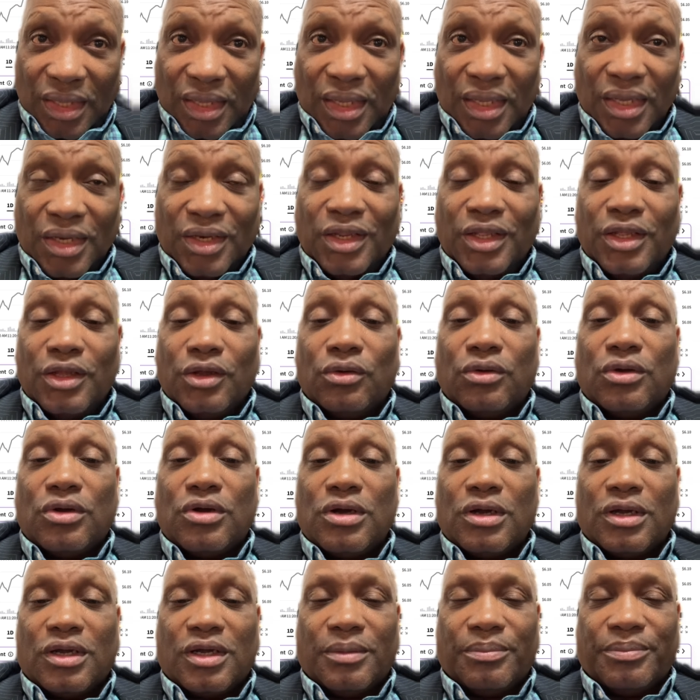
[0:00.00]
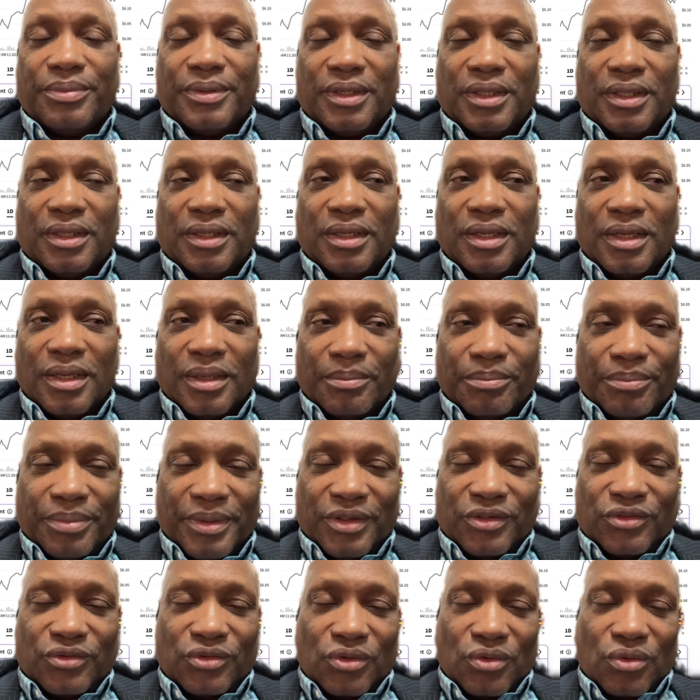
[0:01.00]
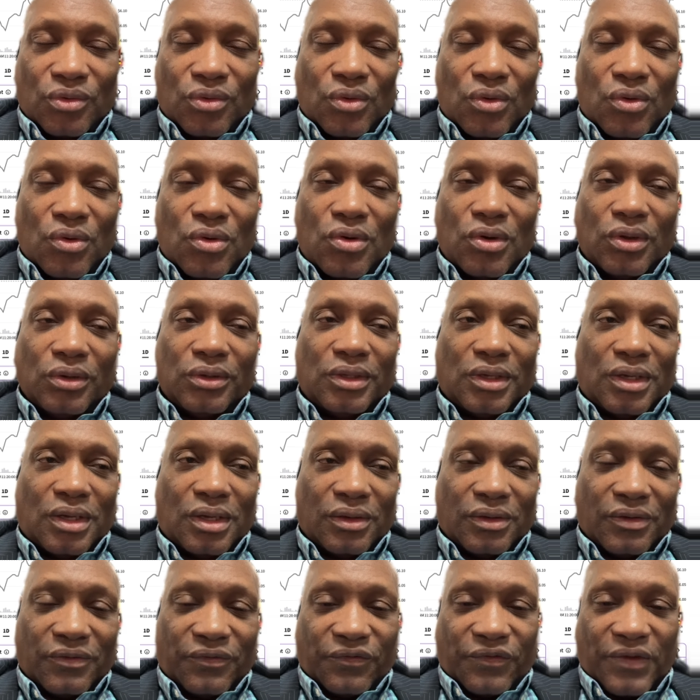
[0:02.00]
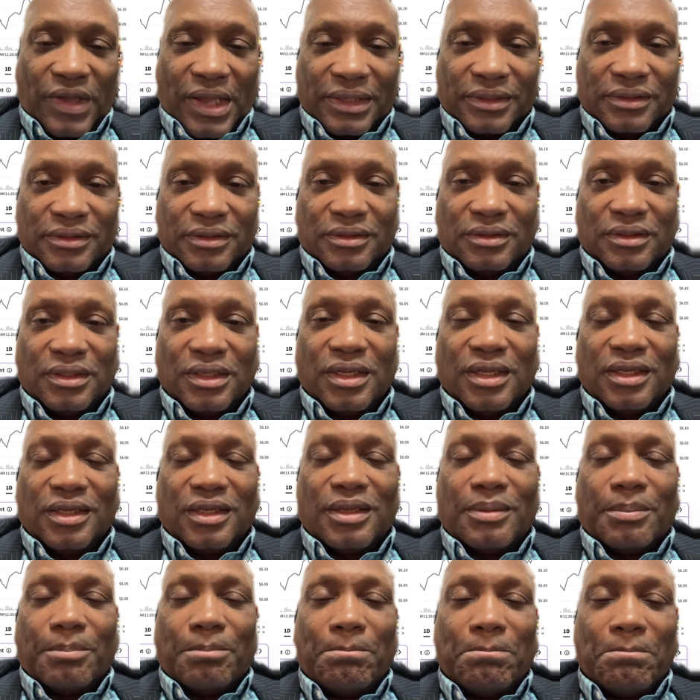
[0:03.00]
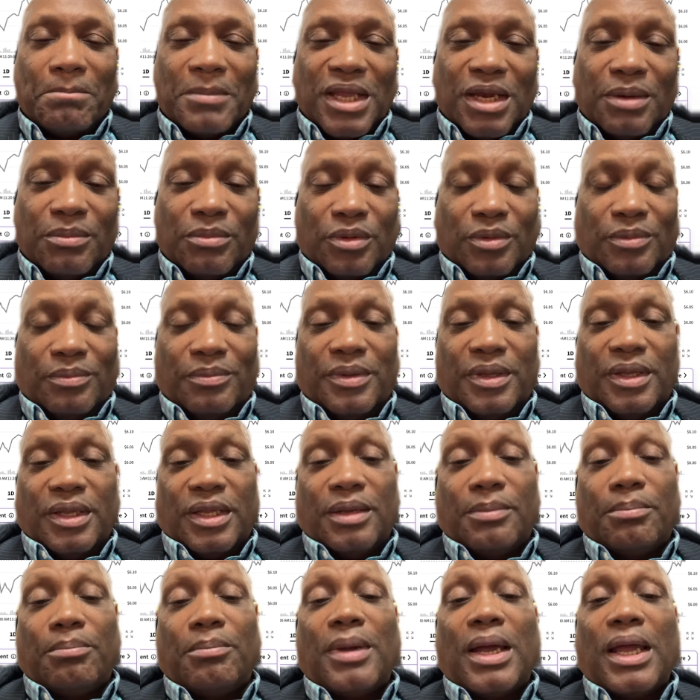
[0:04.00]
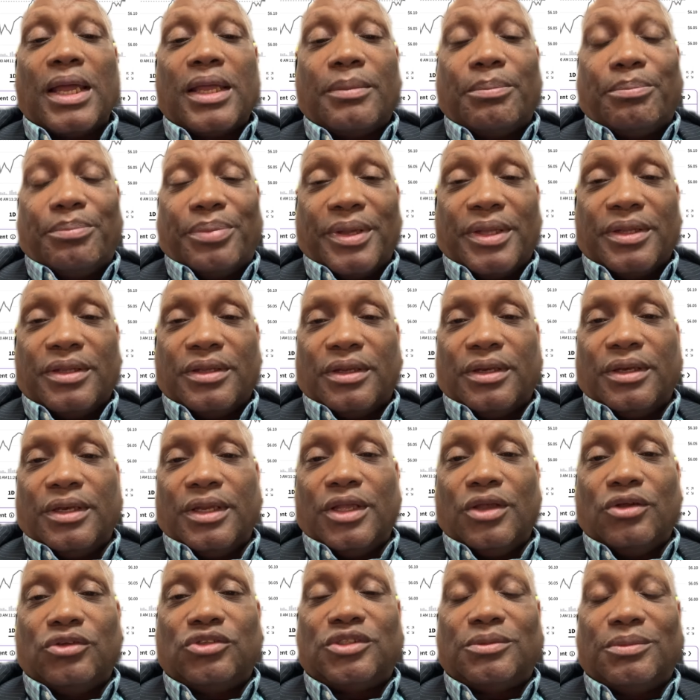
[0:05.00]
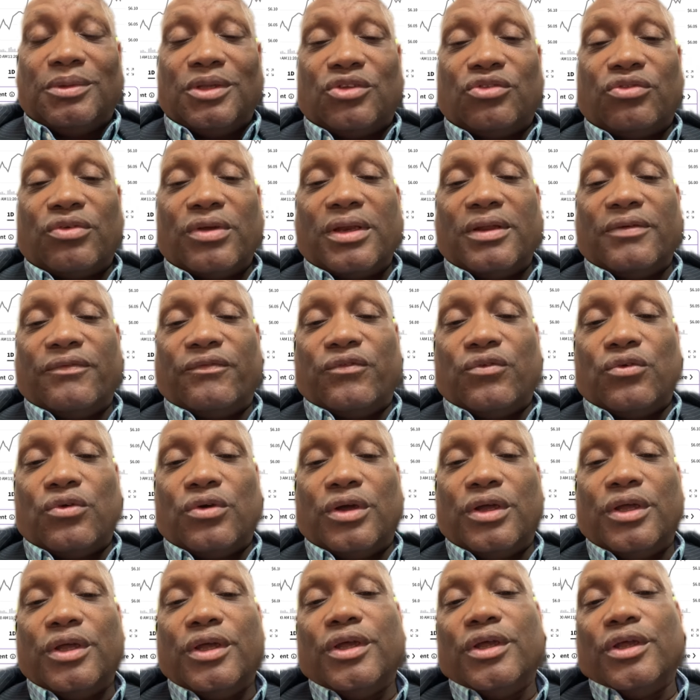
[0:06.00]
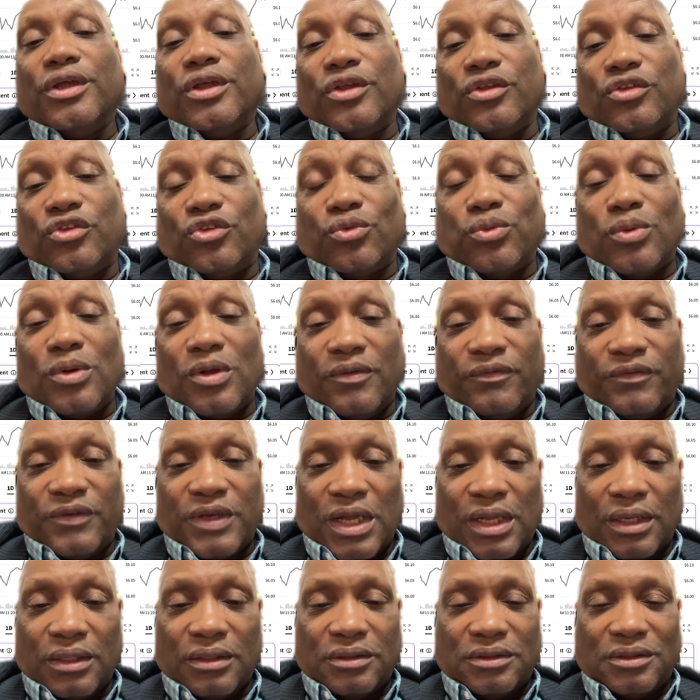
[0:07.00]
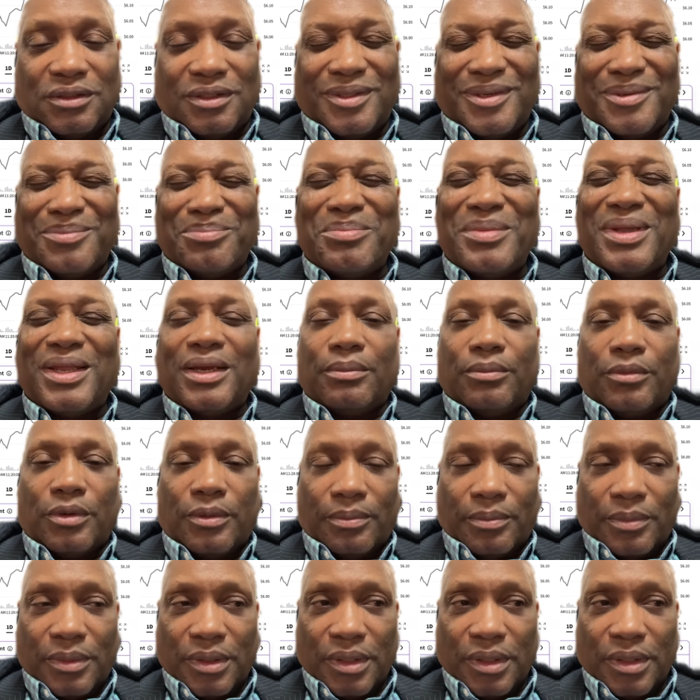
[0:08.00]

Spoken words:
NIO car company. Based on all the other factors, the minimum, in my opinion, NIO should be traded for is $12, the minimum.